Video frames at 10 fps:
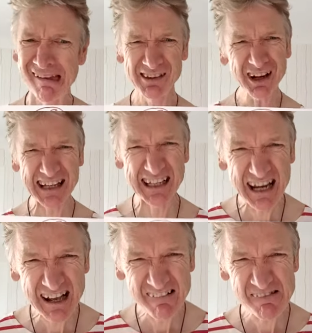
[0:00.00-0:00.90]
Did I get
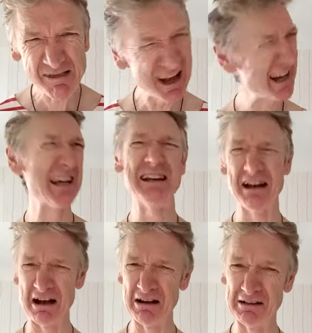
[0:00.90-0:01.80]
it? I don't
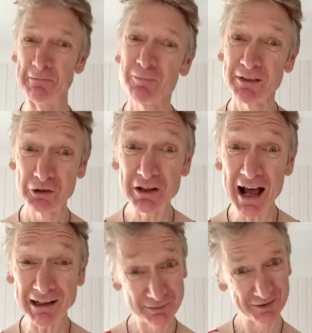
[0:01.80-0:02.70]
know. Good
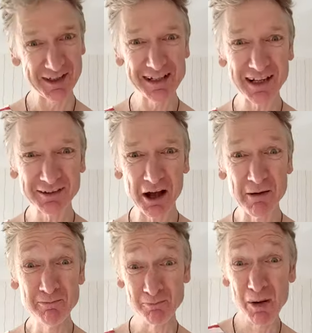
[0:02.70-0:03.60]
luck. See you next time.
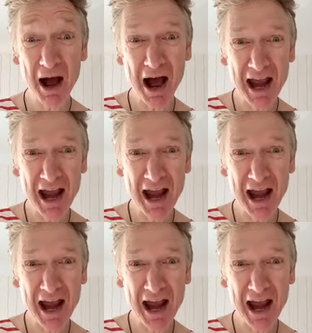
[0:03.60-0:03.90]
Bye.